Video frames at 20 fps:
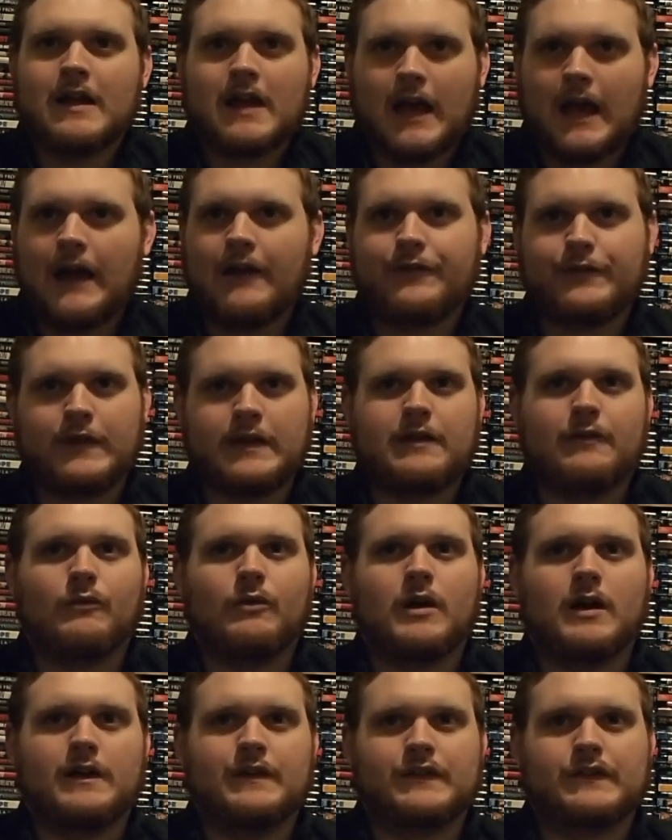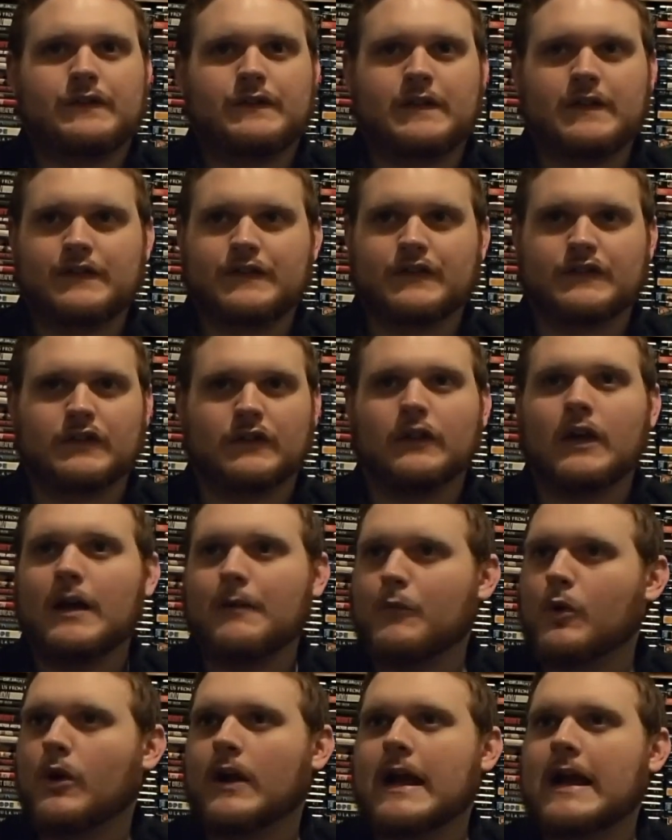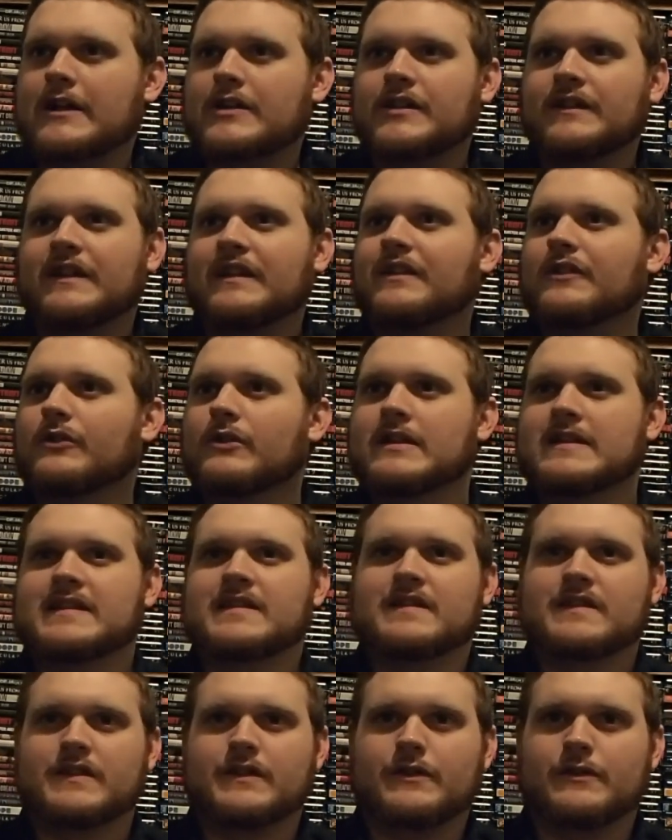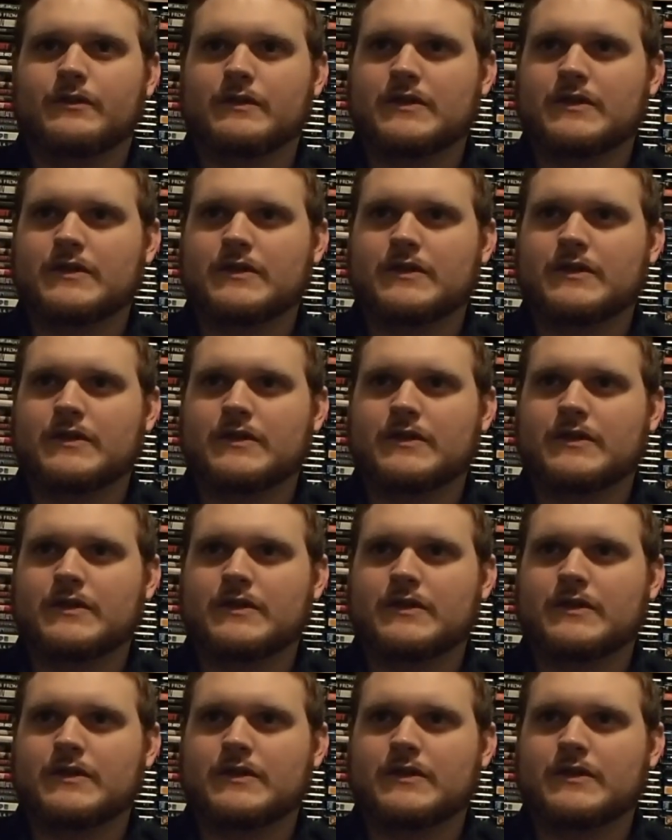I think it was, because there's a lot more action than there is in 2,